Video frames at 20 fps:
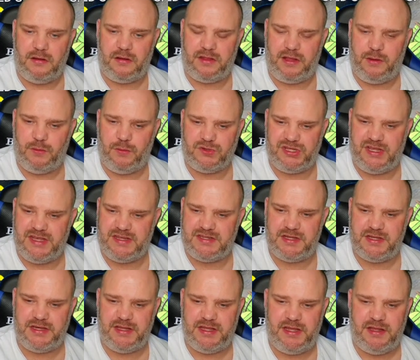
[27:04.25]
I think it was
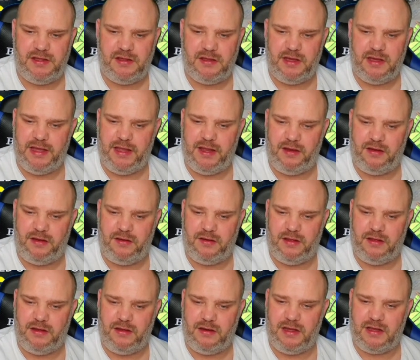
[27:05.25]
yesterday, and
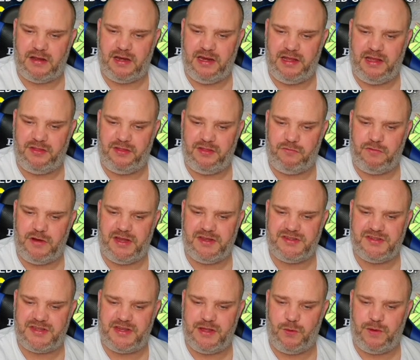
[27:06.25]
luckily the
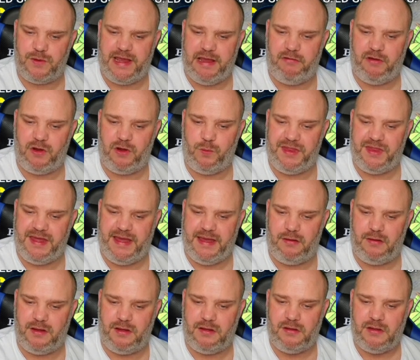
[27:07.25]
run still carried on
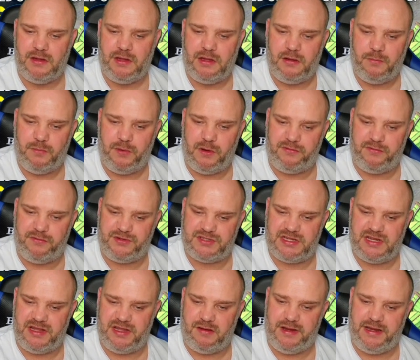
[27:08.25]
without her, but
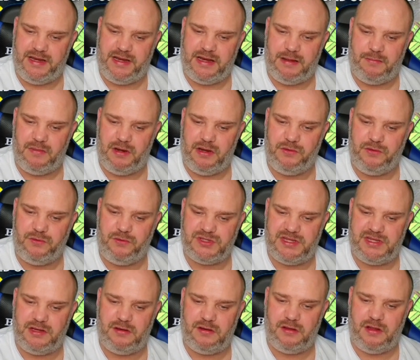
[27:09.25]
obviously I ended up
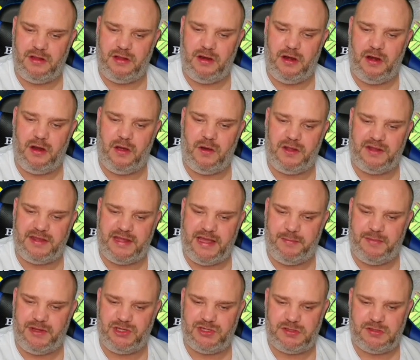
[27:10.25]
losing a lot of
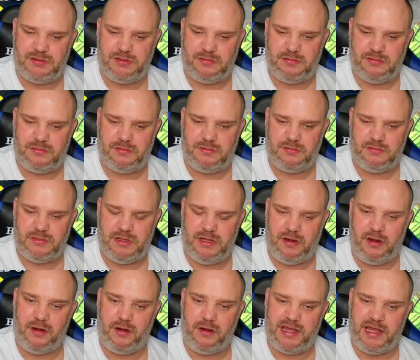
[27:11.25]
damage
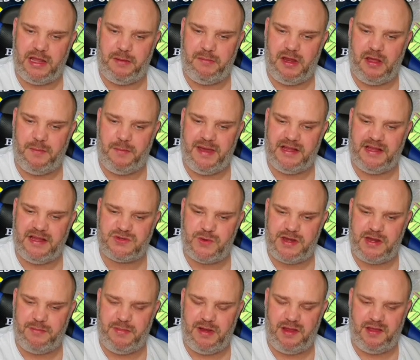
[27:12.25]
and only came in at about a
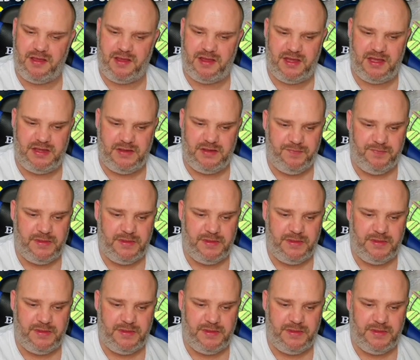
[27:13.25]
20 million key.